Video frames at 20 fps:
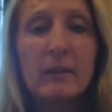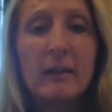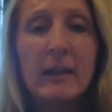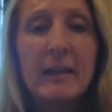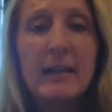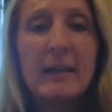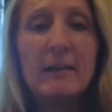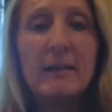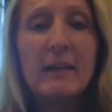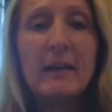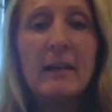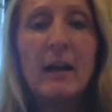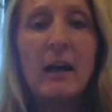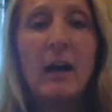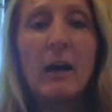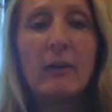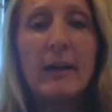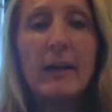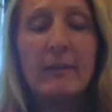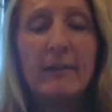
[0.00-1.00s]
Okay,
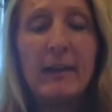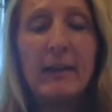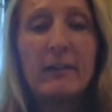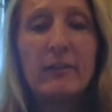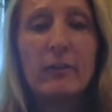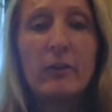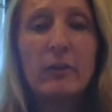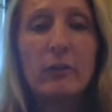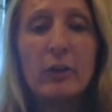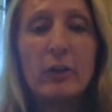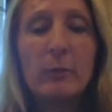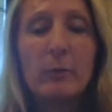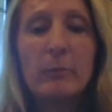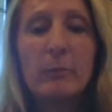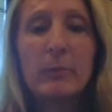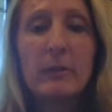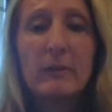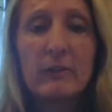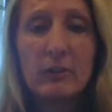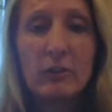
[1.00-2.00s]
all right, that's the
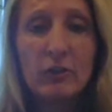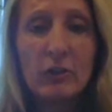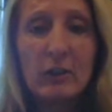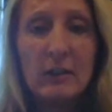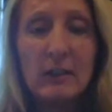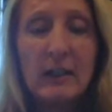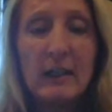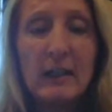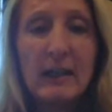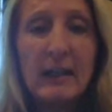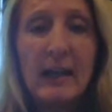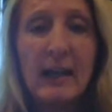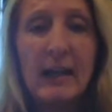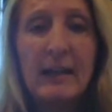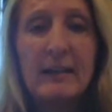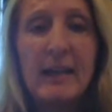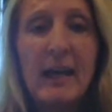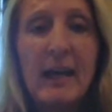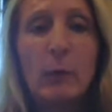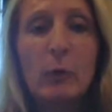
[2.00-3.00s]
start position.
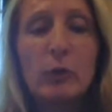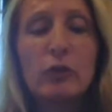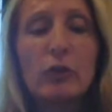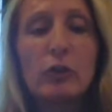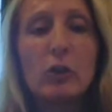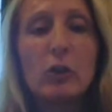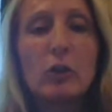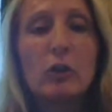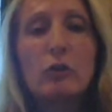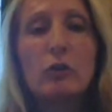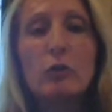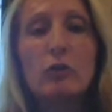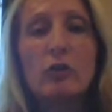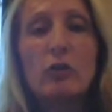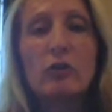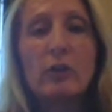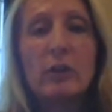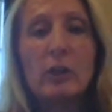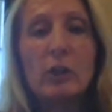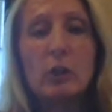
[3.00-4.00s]
And now what you're going to do,
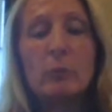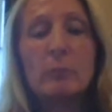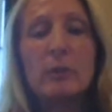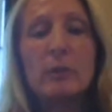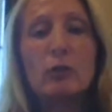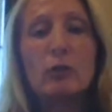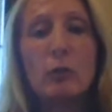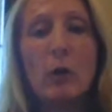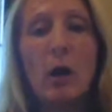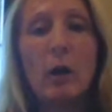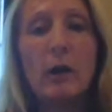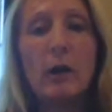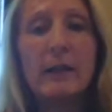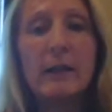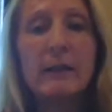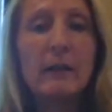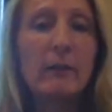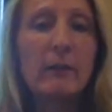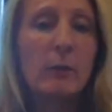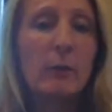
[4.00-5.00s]
just like you'd be
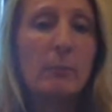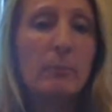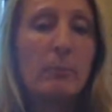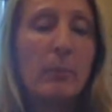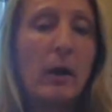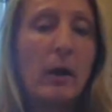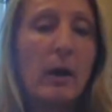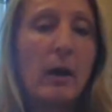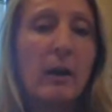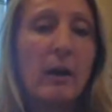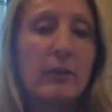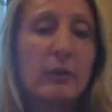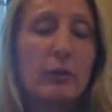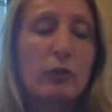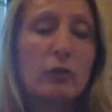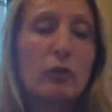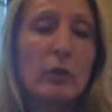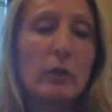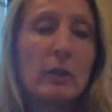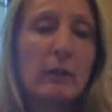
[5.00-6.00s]
drawing the
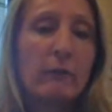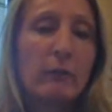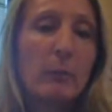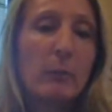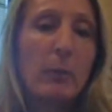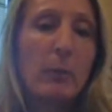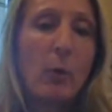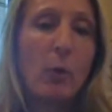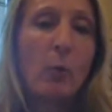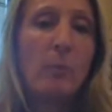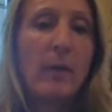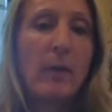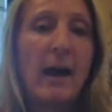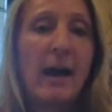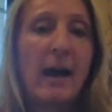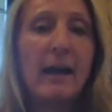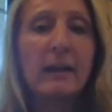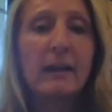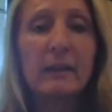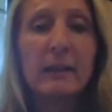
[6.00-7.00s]
string of the bow
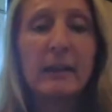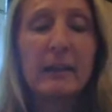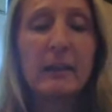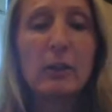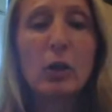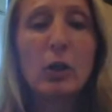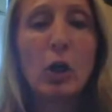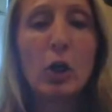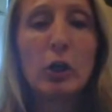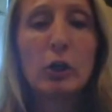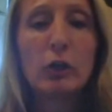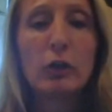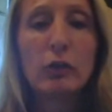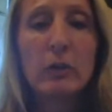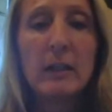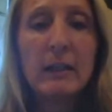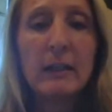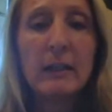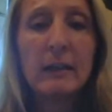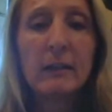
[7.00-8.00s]
back, like in
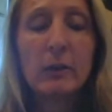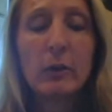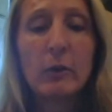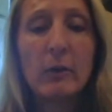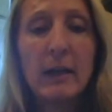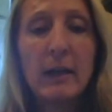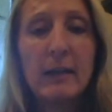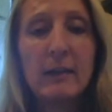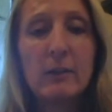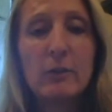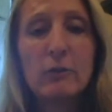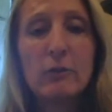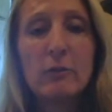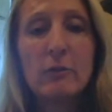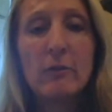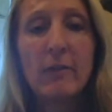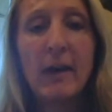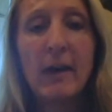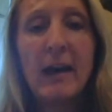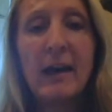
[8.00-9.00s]
archery, go ahead and
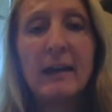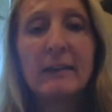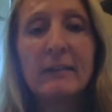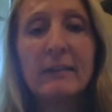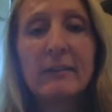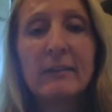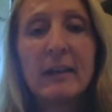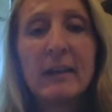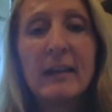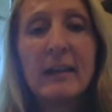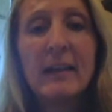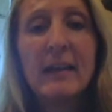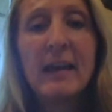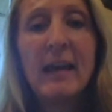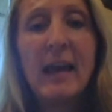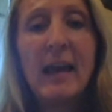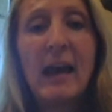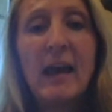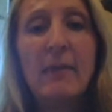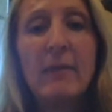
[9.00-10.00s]
do that.
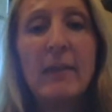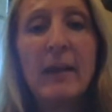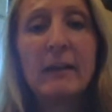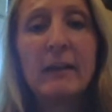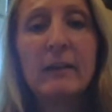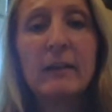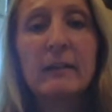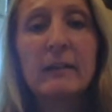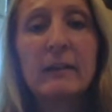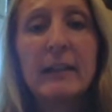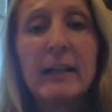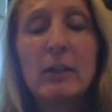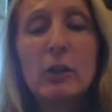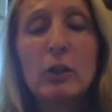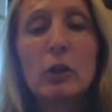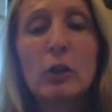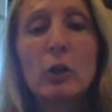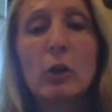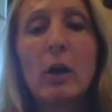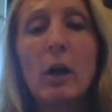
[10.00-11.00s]
And then let
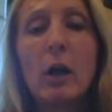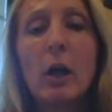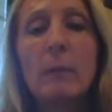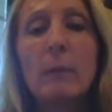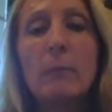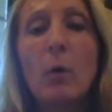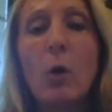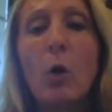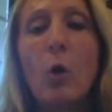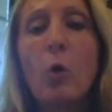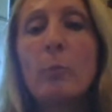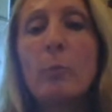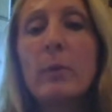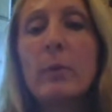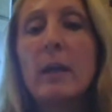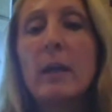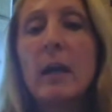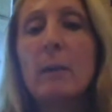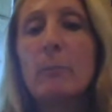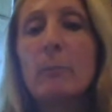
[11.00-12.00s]
your arm
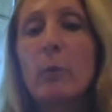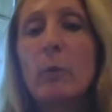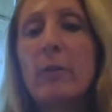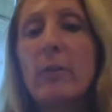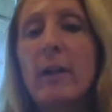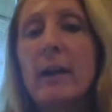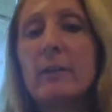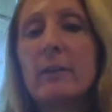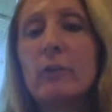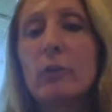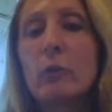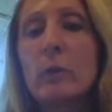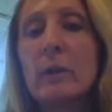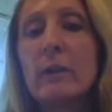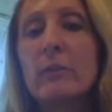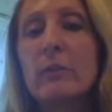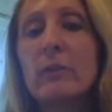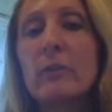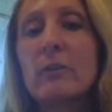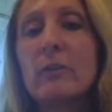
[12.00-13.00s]
open up with that
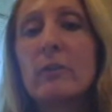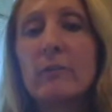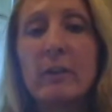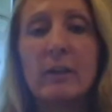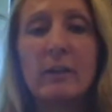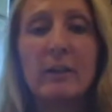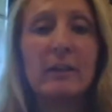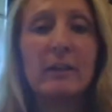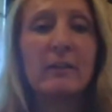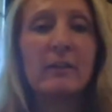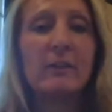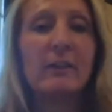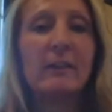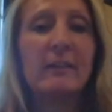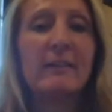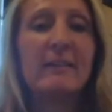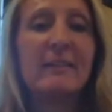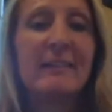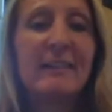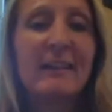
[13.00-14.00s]
twist. Very
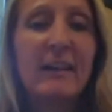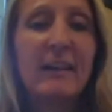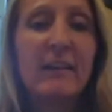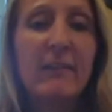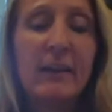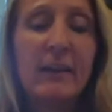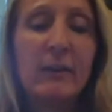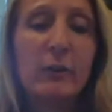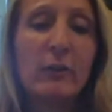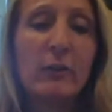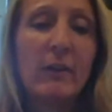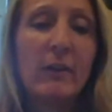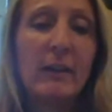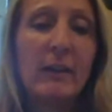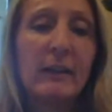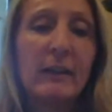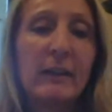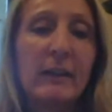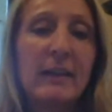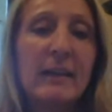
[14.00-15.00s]
good. And then do
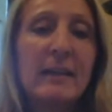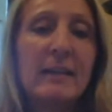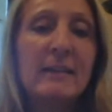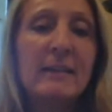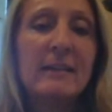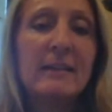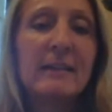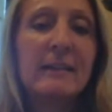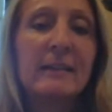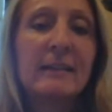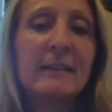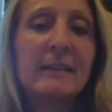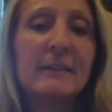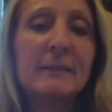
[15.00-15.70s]
that again.